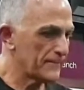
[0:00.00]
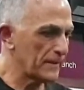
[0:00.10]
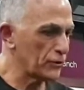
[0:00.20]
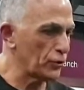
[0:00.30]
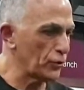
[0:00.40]

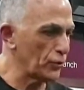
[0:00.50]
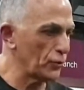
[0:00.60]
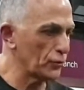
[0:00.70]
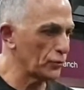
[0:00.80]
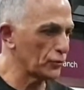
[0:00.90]
Do you
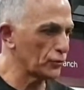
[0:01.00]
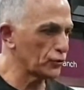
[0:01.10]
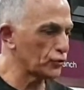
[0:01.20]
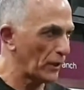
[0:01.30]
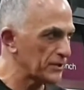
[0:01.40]

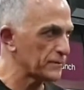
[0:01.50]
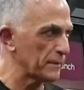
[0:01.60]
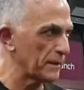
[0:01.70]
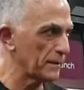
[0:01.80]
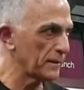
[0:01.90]
trust me?
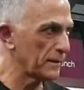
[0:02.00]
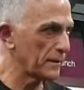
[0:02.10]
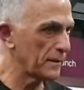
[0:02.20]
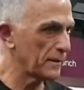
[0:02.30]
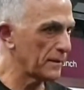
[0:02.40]

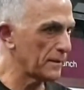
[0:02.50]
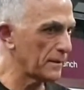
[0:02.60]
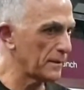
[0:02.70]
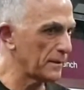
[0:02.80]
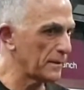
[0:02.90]

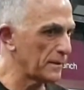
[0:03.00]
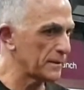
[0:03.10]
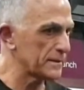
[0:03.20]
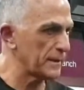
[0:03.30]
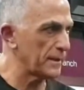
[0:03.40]
I
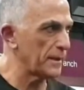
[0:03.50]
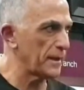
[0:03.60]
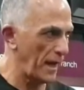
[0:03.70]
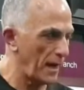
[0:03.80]
said, yeah.